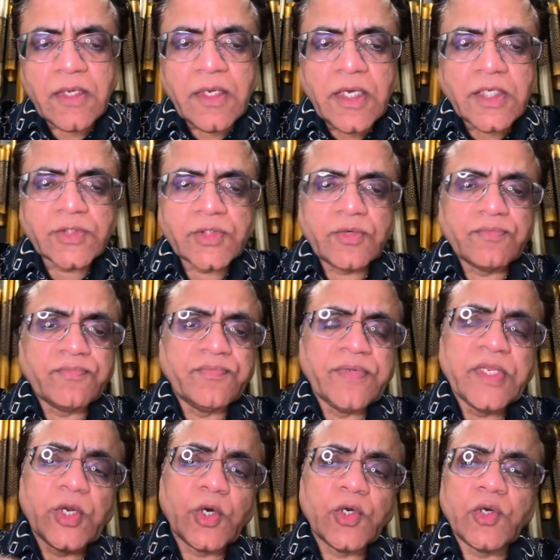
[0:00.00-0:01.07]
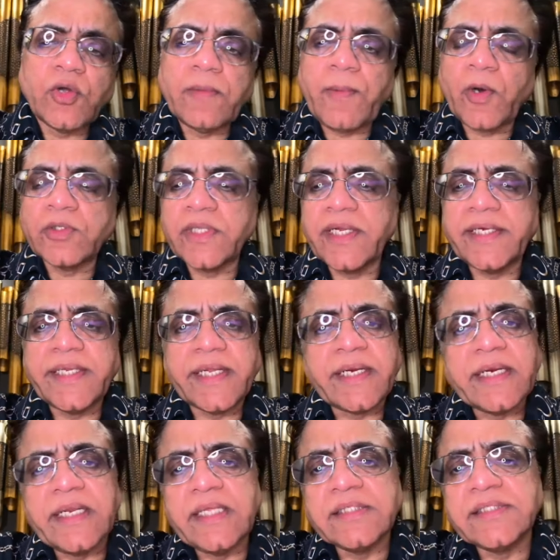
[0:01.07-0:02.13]
So we don't know about the India
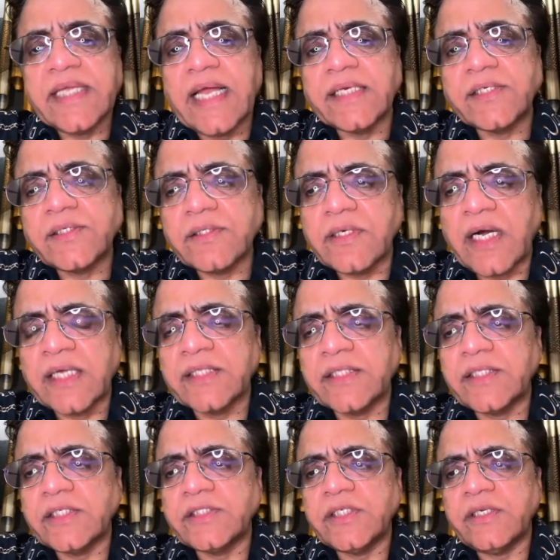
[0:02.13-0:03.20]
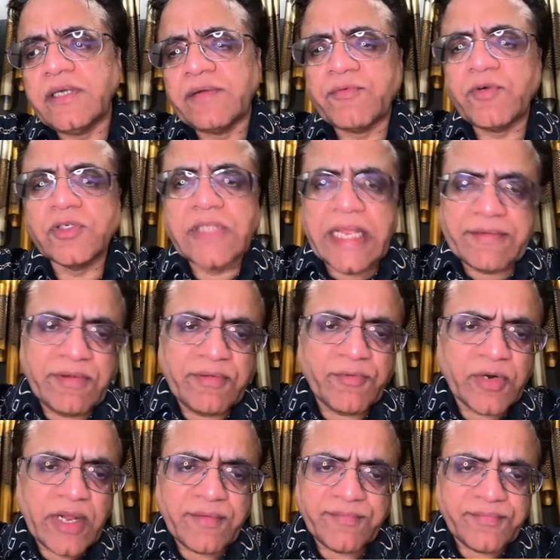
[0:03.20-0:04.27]
release yet, Aditya ji. Of course, like, we
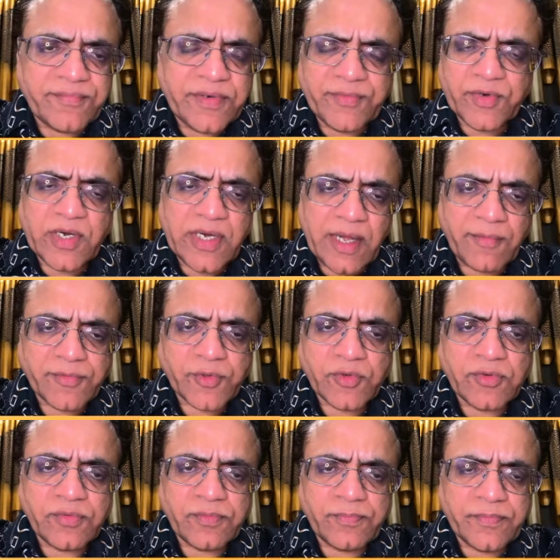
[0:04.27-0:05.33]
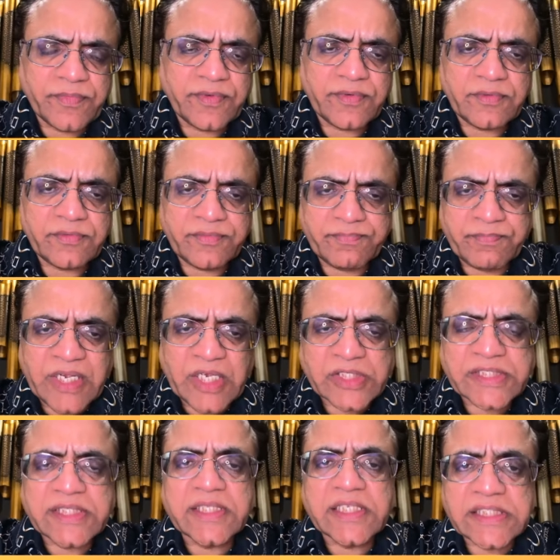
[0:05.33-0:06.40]
would love to, because see,
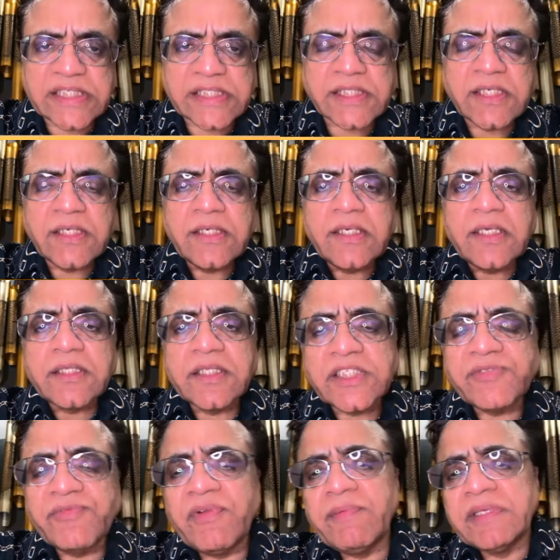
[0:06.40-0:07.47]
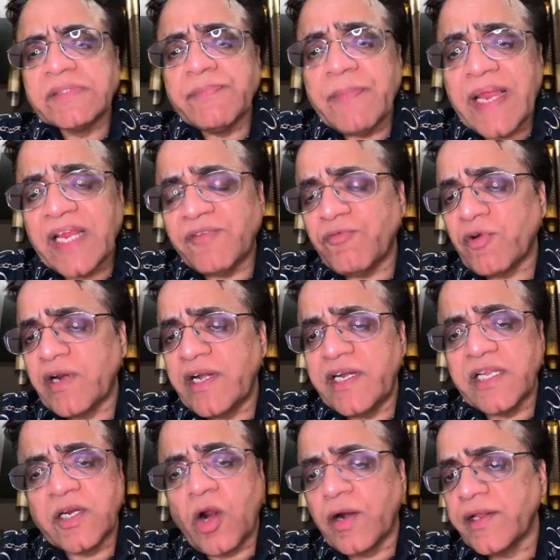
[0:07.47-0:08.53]
this film is made for
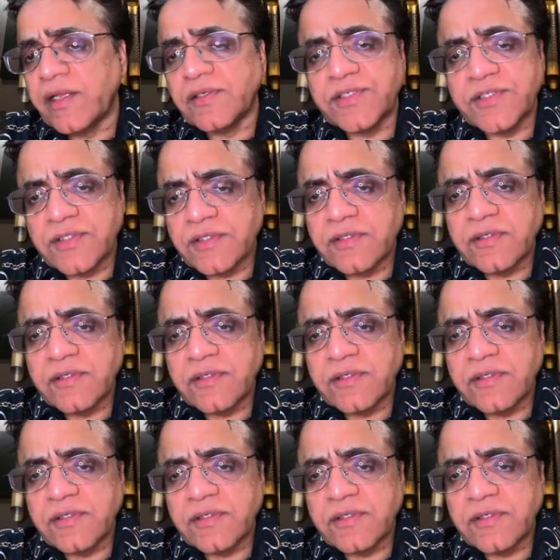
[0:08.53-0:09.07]
Indian audience.